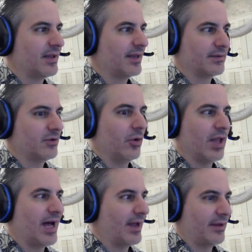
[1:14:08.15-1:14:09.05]
Like, no
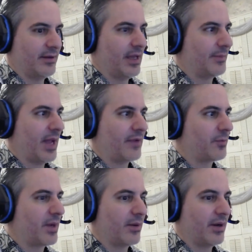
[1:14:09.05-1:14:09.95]
lie, I
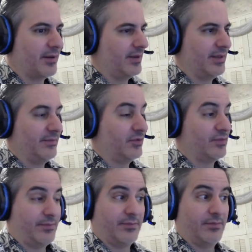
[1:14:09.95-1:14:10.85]
remember it was
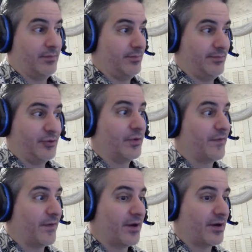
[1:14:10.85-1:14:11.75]
a good
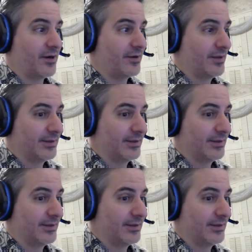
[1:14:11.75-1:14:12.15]
fight card.